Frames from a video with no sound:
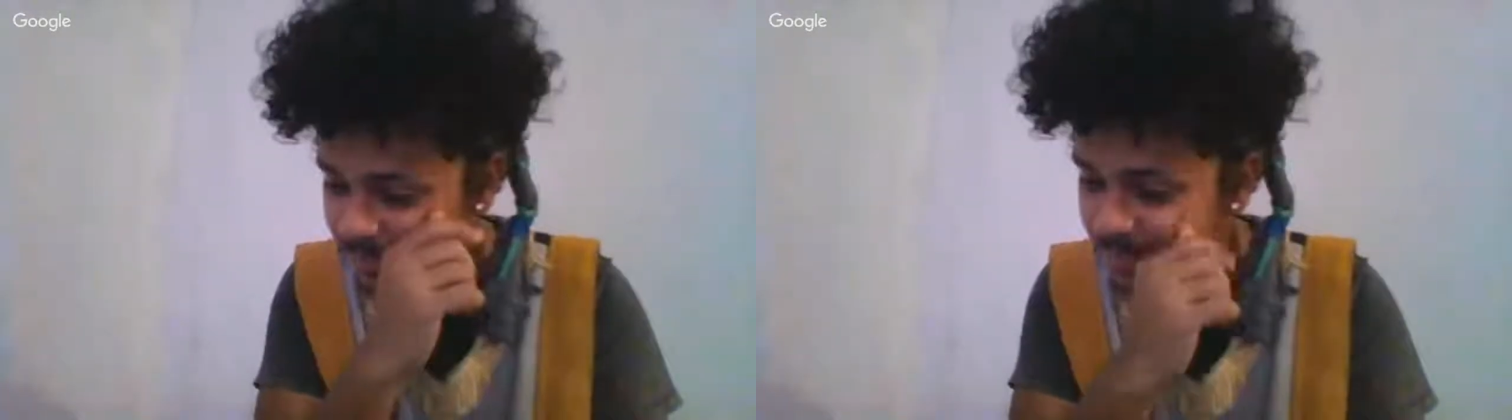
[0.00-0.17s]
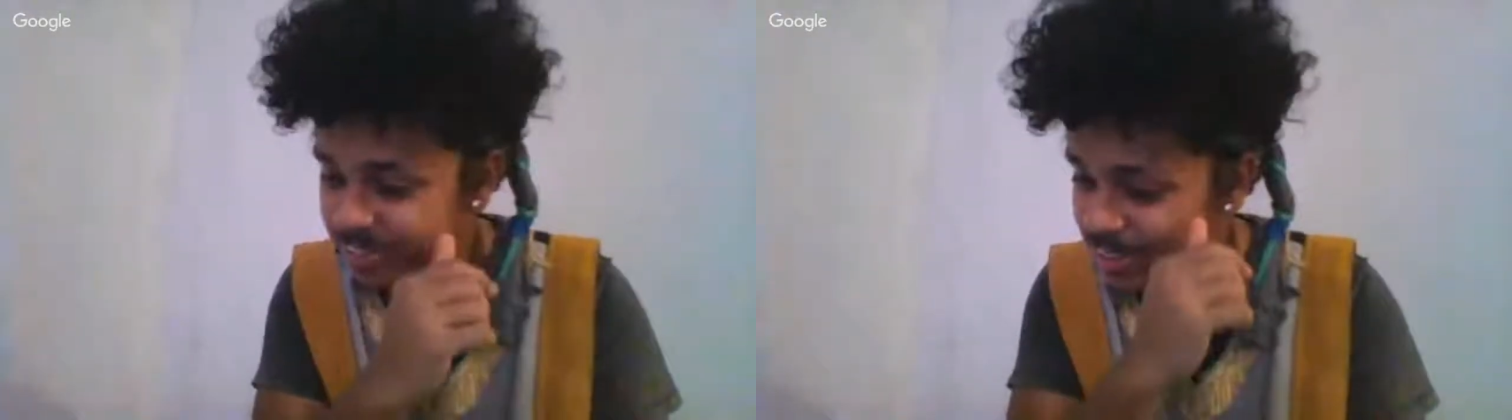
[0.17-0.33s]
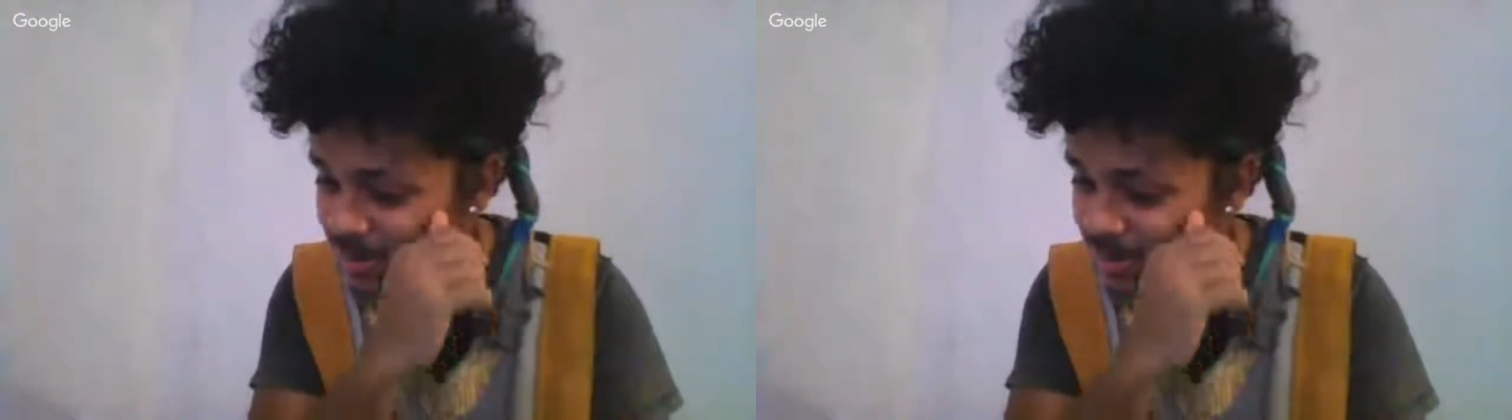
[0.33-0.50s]

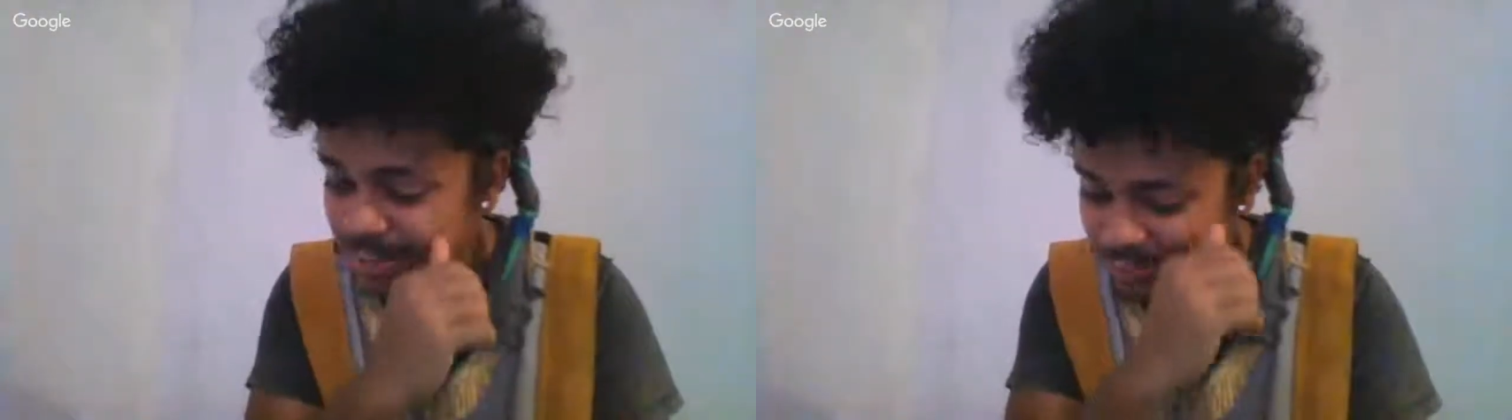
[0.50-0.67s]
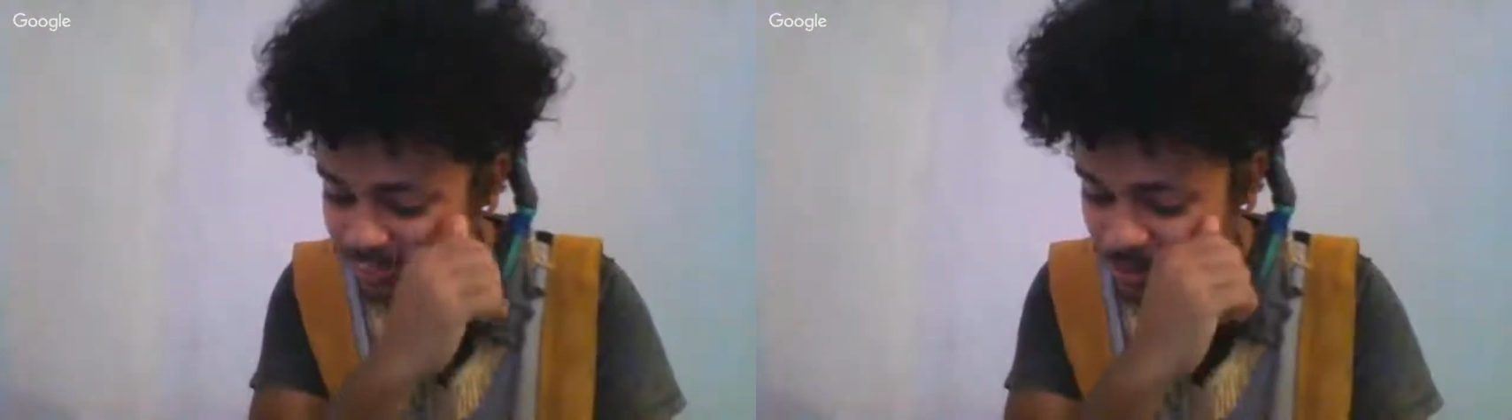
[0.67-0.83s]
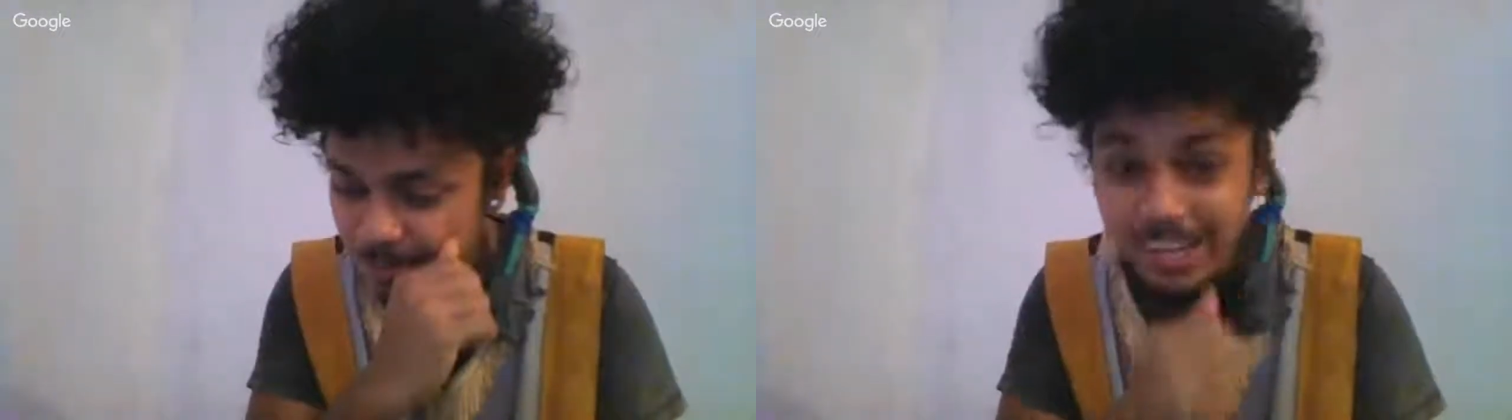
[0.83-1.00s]
Anybody
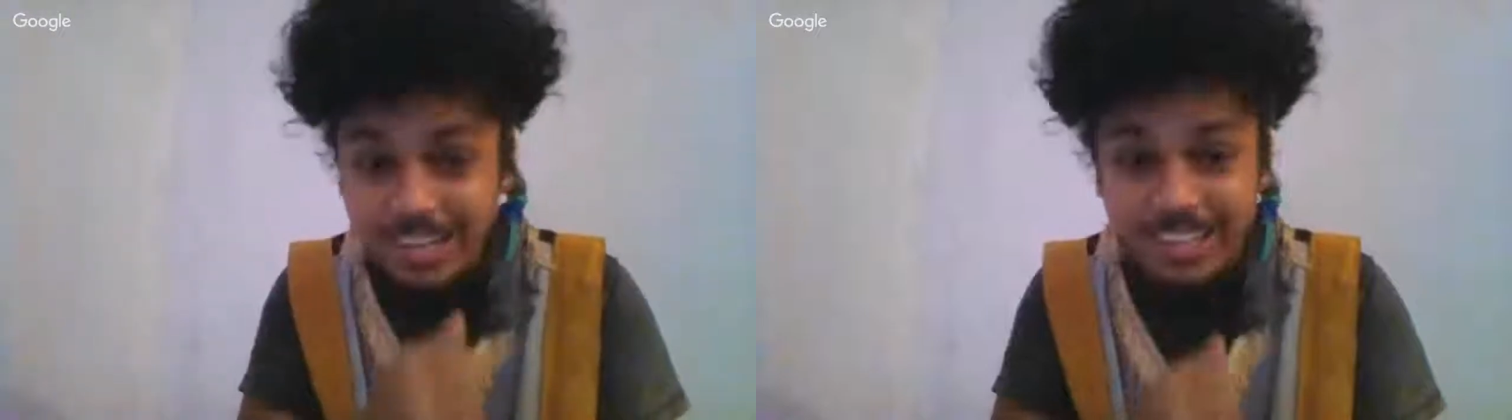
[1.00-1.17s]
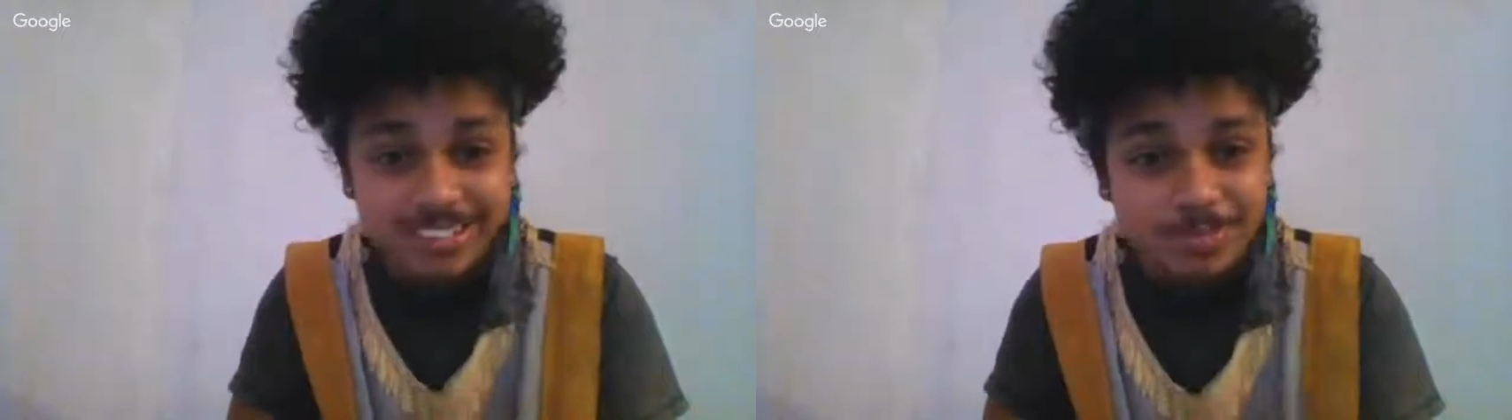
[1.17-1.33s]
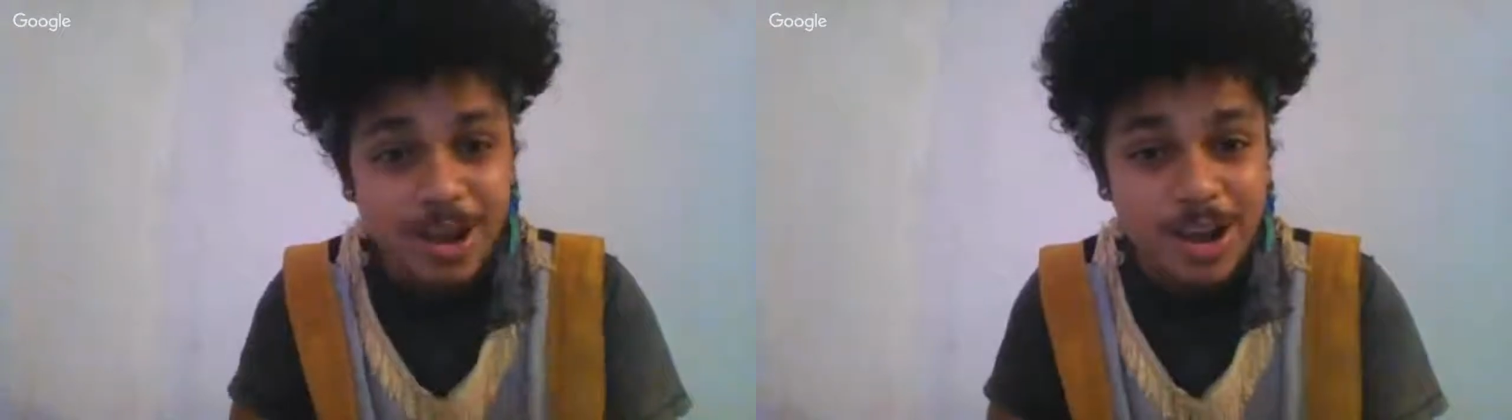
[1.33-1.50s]
song by
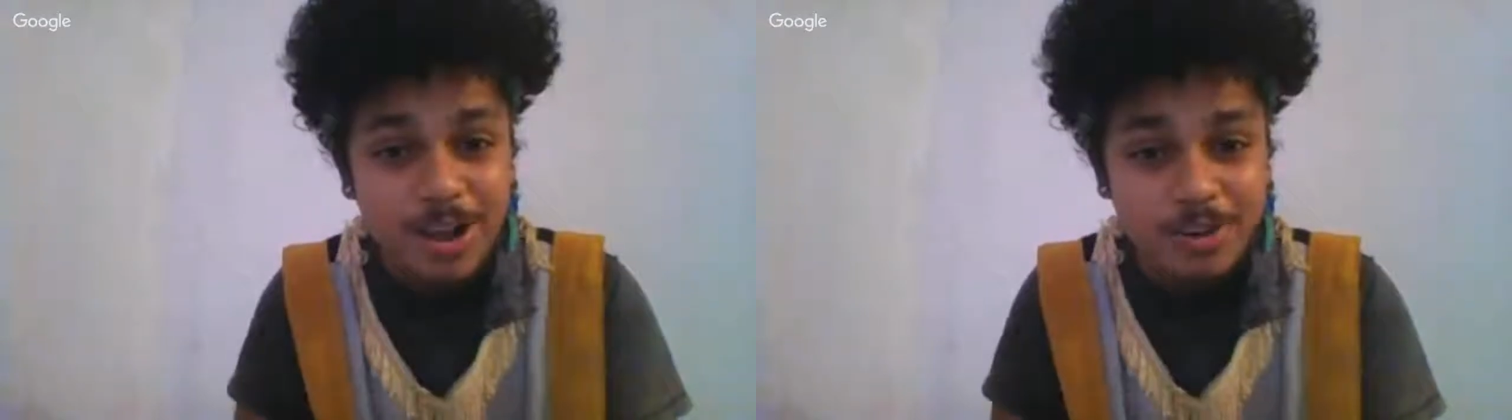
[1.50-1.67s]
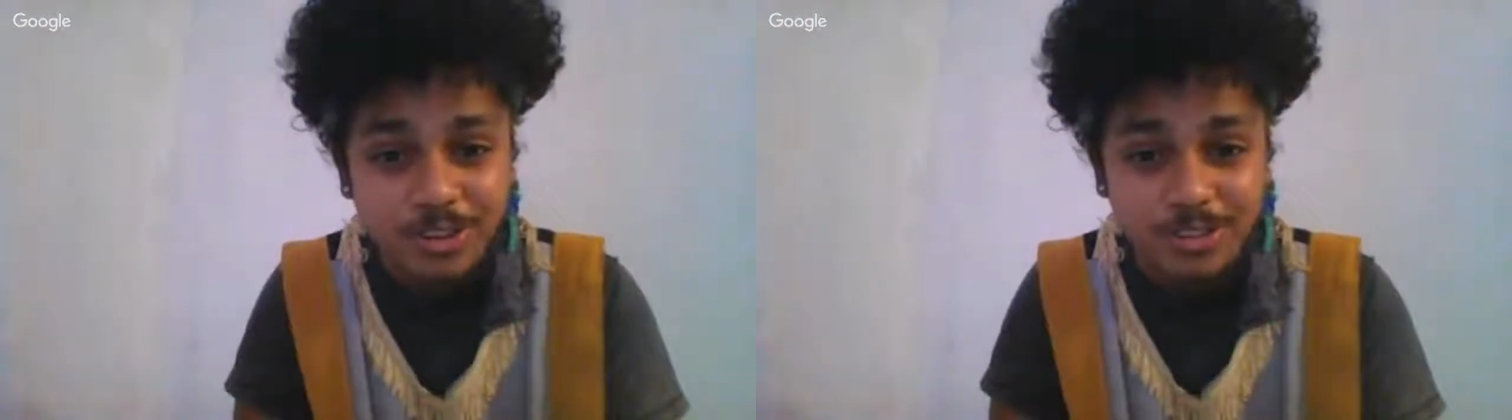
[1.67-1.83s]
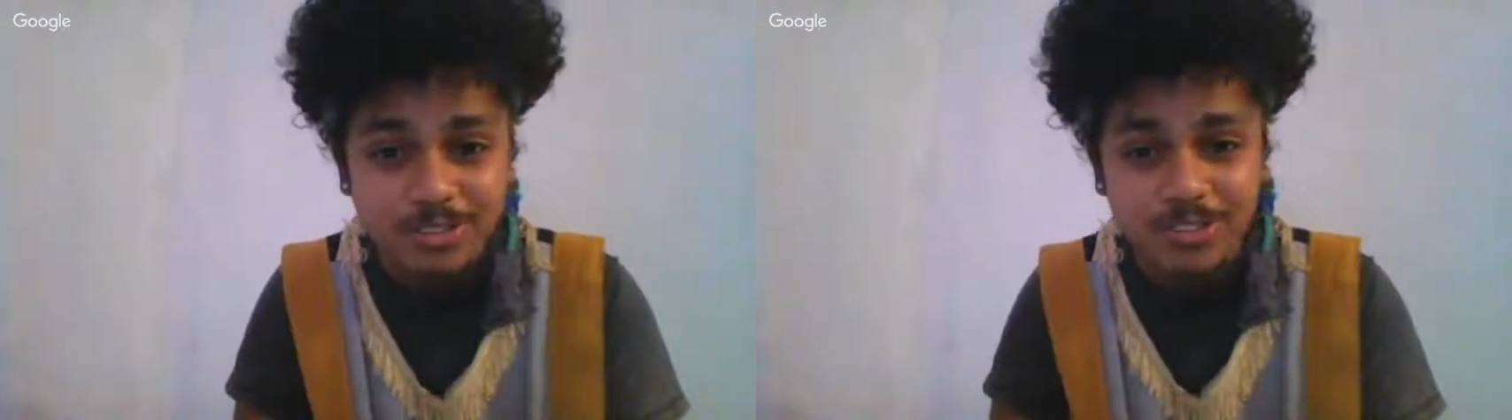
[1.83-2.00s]
Kissed by a
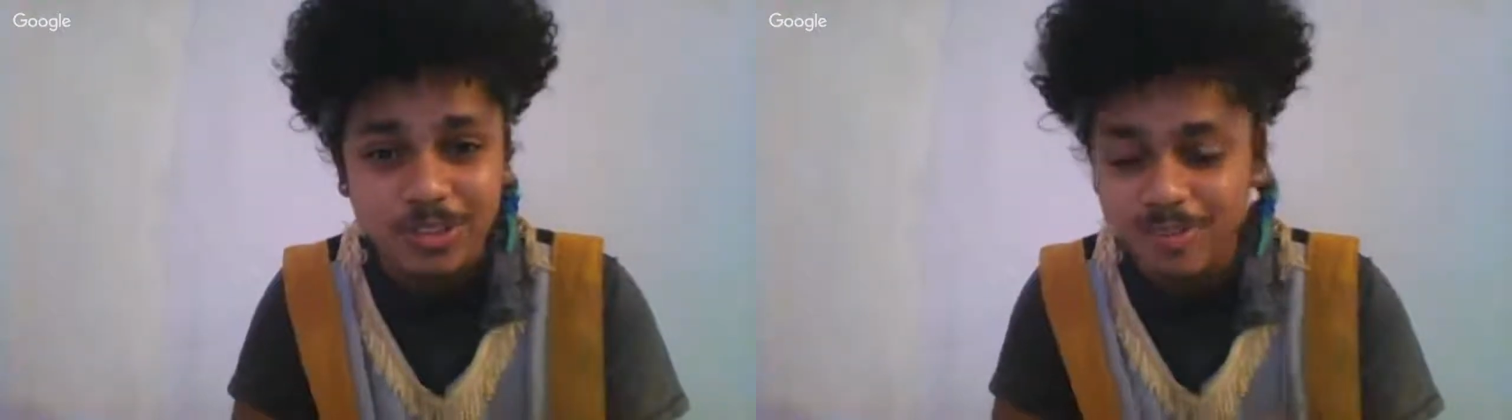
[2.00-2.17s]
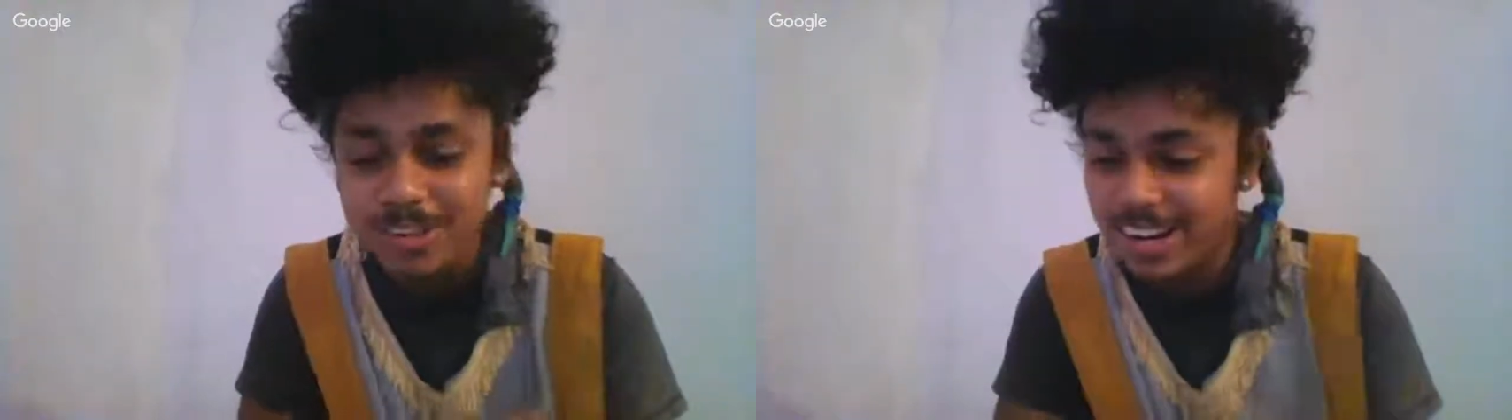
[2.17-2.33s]
Rose or something